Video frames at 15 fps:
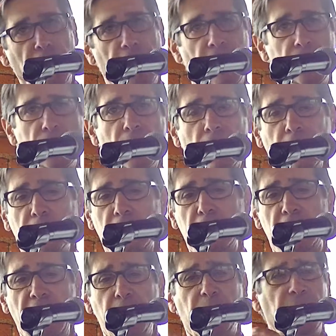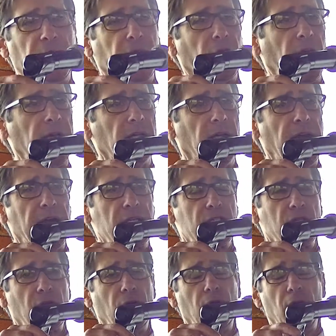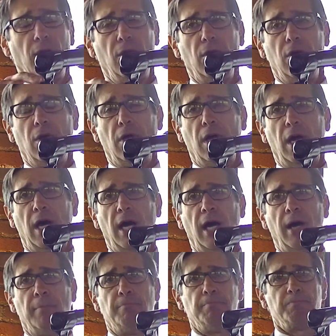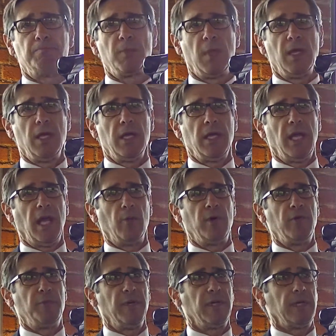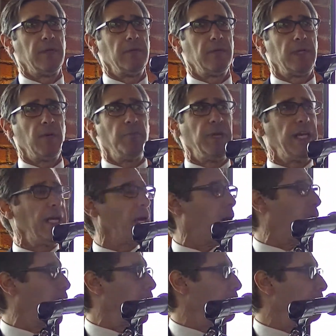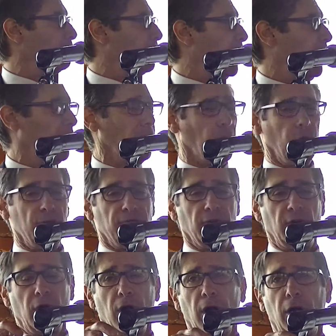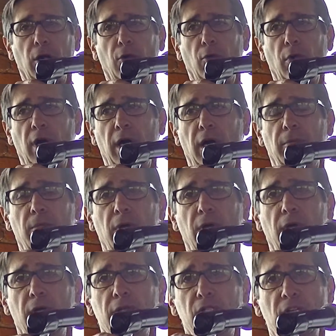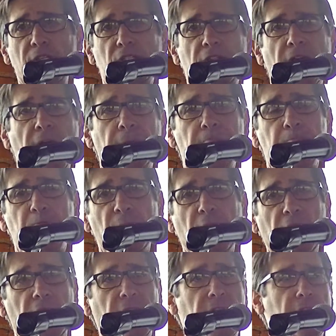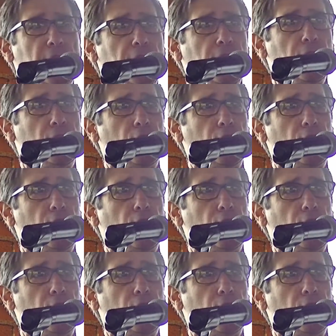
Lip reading: and then it started to dip in the Great Lakes. And we've been competing hard and fighting hard for cargo since then. In addition